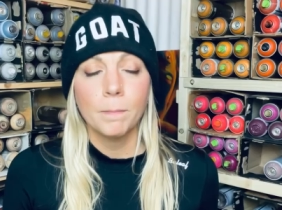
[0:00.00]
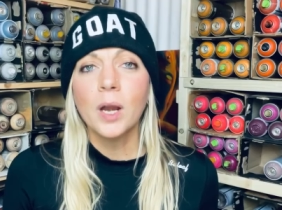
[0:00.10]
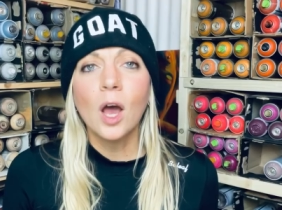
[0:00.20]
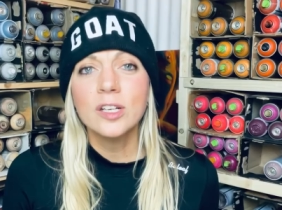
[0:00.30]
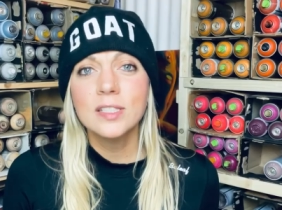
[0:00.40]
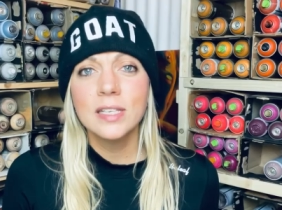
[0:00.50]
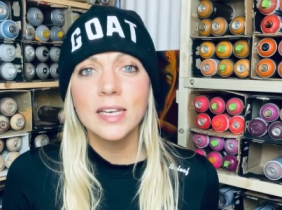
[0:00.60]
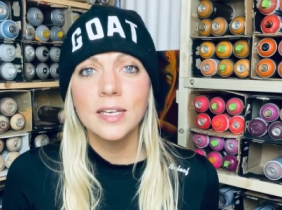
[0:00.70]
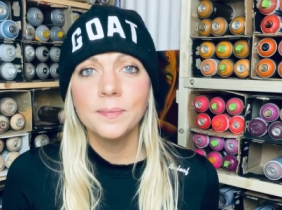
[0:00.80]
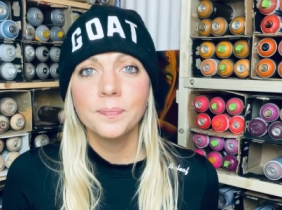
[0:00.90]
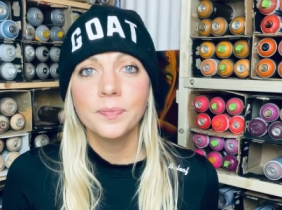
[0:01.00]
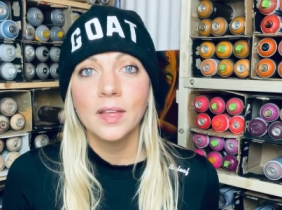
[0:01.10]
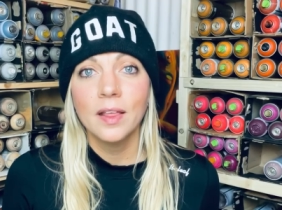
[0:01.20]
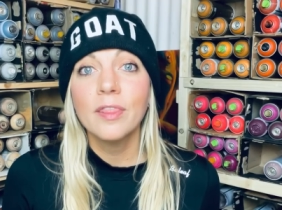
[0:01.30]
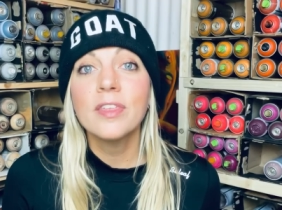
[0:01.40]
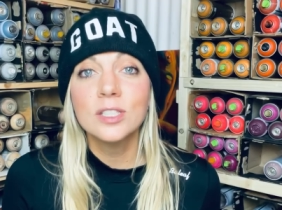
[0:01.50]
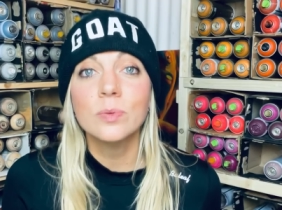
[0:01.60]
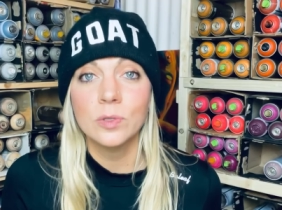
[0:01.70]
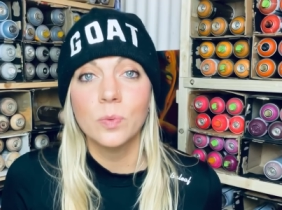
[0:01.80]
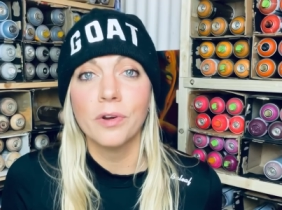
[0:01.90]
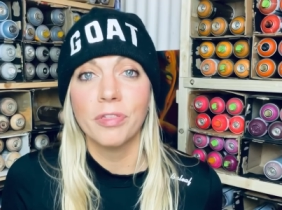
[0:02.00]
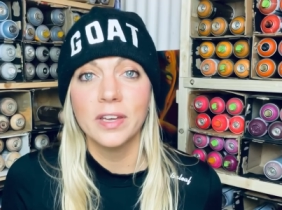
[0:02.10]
But honestly, this was worth